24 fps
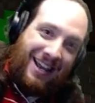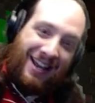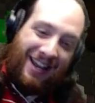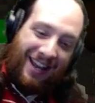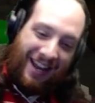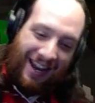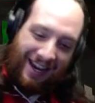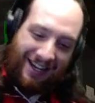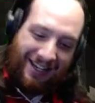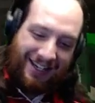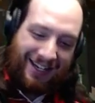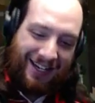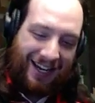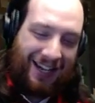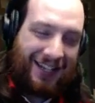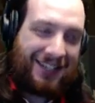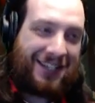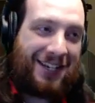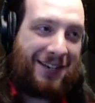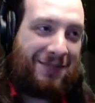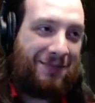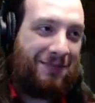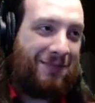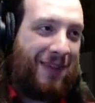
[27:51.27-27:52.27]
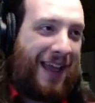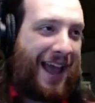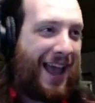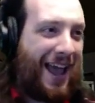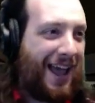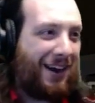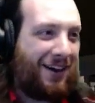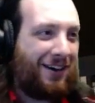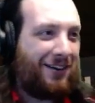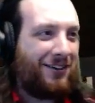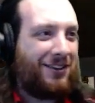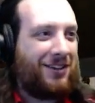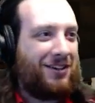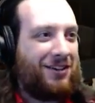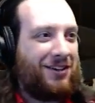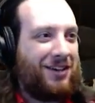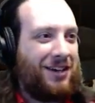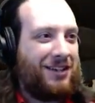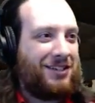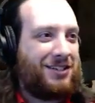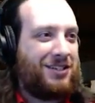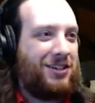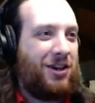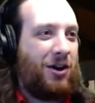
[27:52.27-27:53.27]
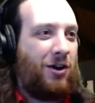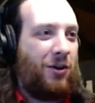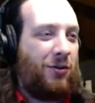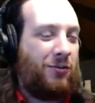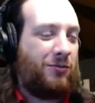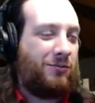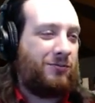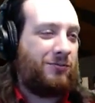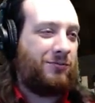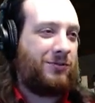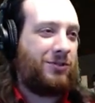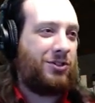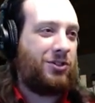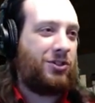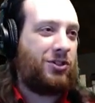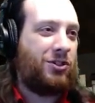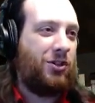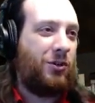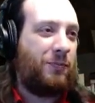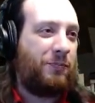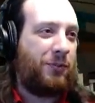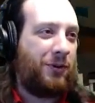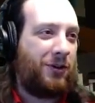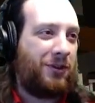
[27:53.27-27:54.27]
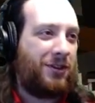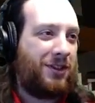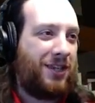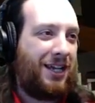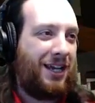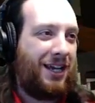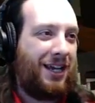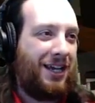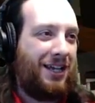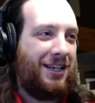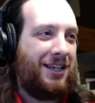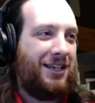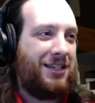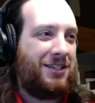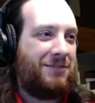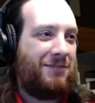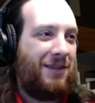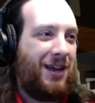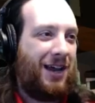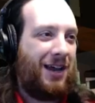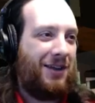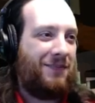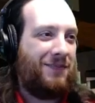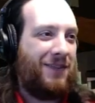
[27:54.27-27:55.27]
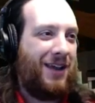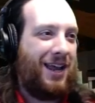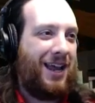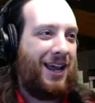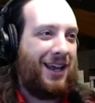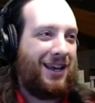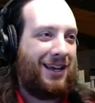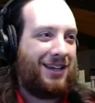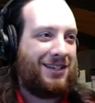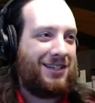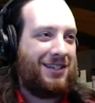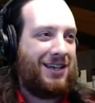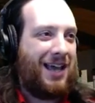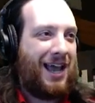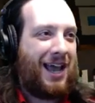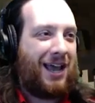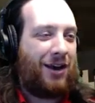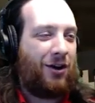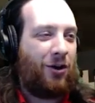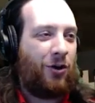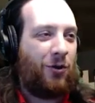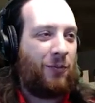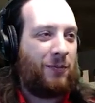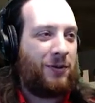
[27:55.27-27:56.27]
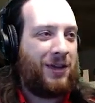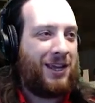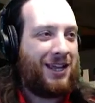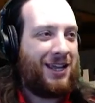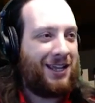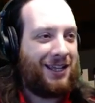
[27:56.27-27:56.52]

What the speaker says: It doesn't matter! There is no super thing in this mod pack. It's not OP.